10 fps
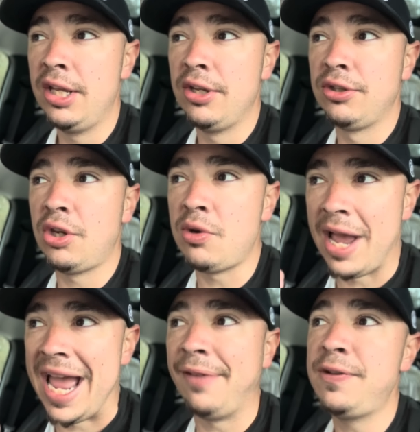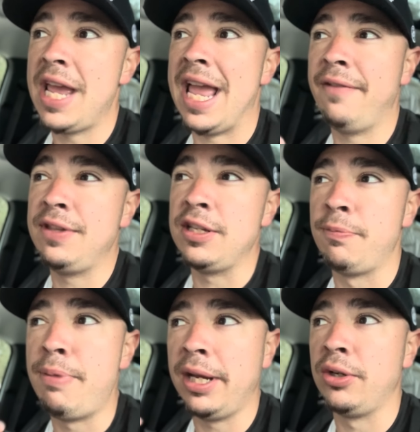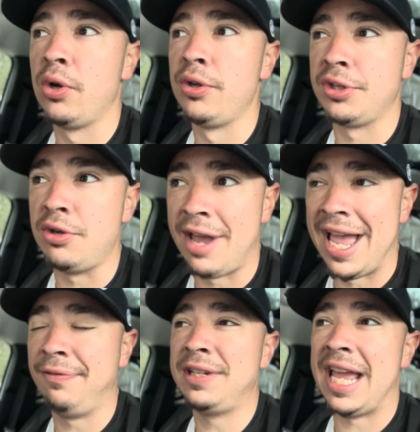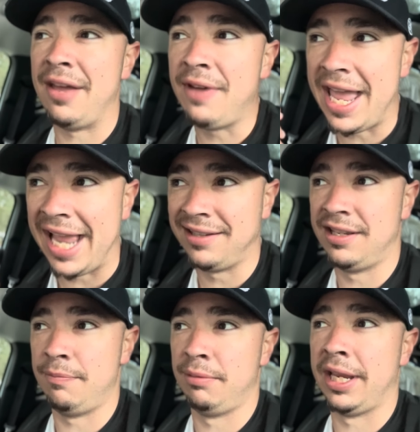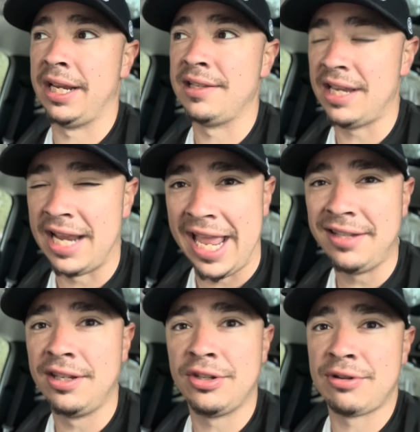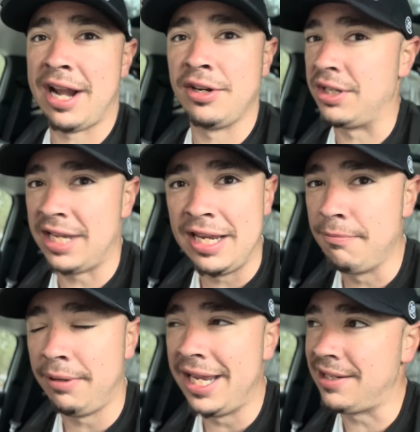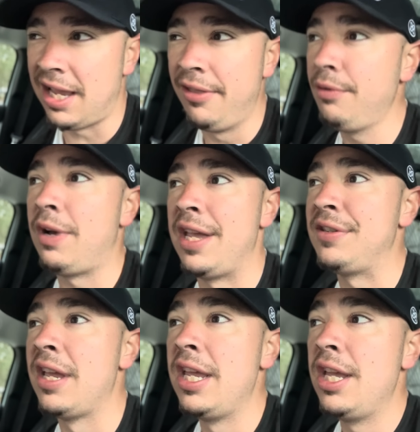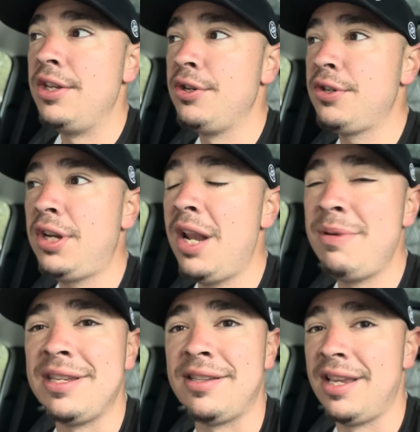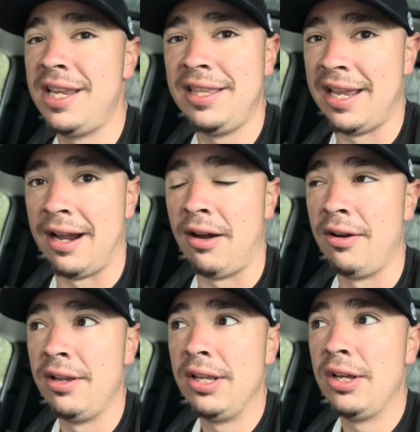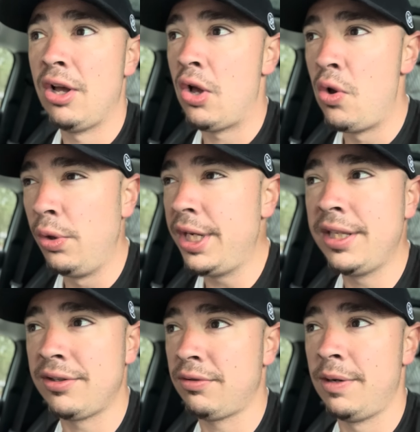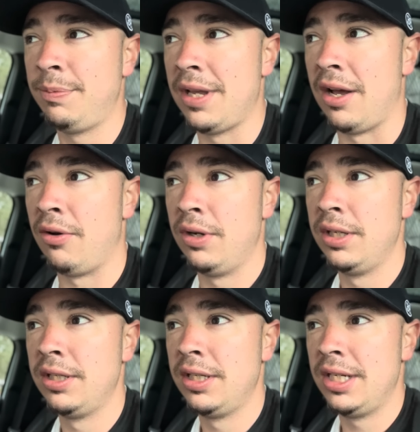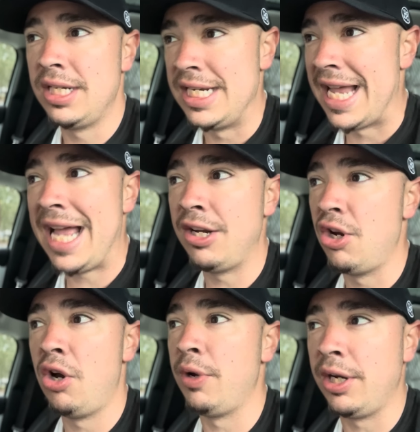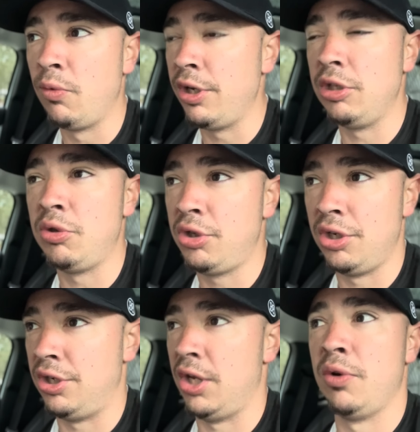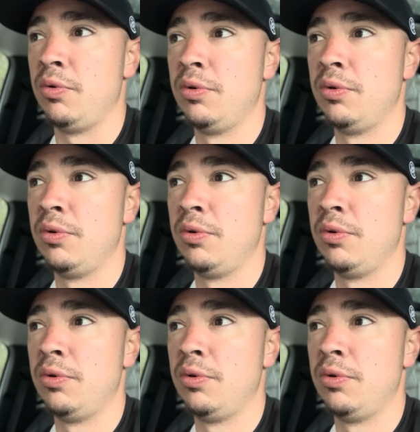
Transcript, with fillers: So you have to have these big goals, and you have to have exit plans and exit strategies in place. Otherwise, you're just going to be sitting there holding this crypto, not knowing what you should do.